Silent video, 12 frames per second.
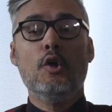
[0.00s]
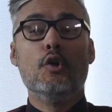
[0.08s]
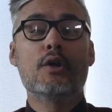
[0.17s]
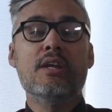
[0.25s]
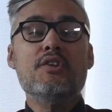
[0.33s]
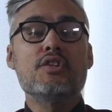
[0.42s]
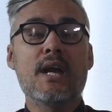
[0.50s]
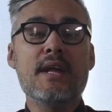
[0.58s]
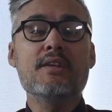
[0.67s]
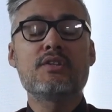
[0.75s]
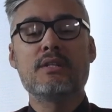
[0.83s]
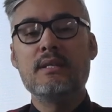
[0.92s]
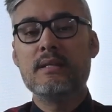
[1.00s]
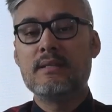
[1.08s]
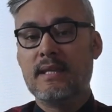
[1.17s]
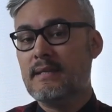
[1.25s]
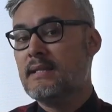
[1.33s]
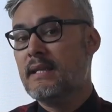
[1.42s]
You can change the
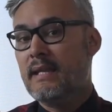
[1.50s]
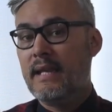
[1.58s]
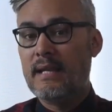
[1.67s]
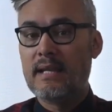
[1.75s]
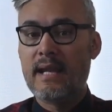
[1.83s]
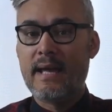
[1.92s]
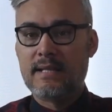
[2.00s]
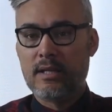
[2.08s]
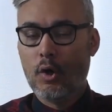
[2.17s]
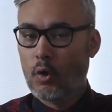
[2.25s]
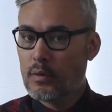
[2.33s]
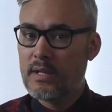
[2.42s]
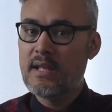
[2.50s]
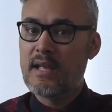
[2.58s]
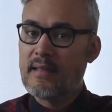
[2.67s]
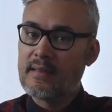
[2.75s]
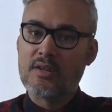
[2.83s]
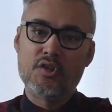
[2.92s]
intensity in light only
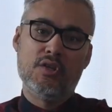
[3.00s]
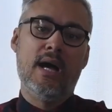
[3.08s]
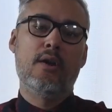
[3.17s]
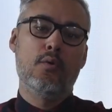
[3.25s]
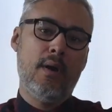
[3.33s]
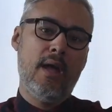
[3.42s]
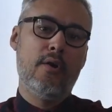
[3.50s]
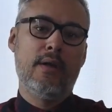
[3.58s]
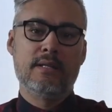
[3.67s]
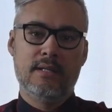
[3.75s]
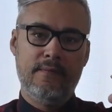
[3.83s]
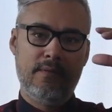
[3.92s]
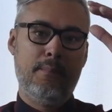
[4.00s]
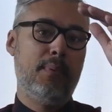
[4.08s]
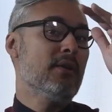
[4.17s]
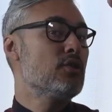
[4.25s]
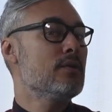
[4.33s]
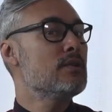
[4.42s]
in the shadow areas. If the
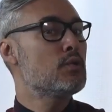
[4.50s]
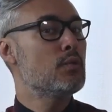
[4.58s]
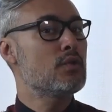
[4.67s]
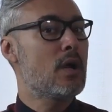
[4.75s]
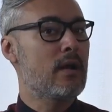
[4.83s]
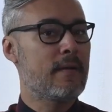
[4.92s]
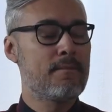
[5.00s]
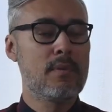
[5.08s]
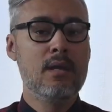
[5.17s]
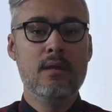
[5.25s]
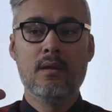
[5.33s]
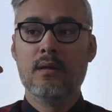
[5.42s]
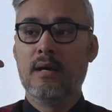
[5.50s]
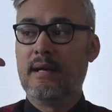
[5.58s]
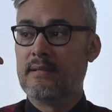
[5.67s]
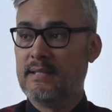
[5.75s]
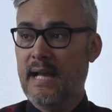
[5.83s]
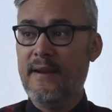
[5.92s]
picture is too dark,
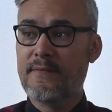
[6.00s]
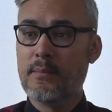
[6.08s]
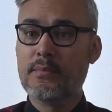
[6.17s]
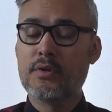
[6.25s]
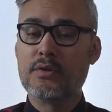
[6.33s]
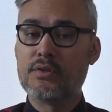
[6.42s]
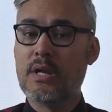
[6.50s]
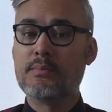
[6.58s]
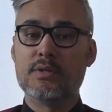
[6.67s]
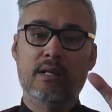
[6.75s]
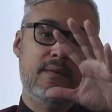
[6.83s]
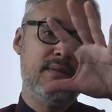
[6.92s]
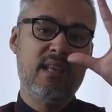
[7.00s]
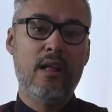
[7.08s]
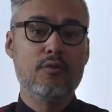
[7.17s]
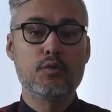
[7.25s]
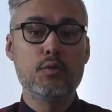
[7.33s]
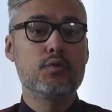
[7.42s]
aside from your subject, everything
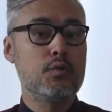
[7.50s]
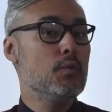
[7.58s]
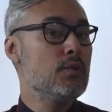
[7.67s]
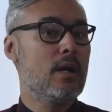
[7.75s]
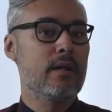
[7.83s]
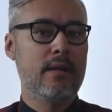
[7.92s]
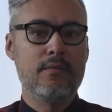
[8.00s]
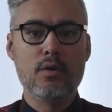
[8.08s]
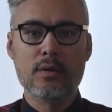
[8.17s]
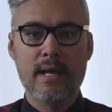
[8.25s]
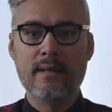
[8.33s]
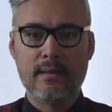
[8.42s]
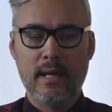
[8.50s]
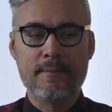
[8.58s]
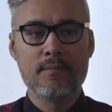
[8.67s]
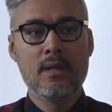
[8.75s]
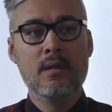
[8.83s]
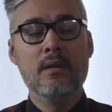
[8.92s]
else is too dark and you don't like
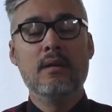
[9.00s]
that,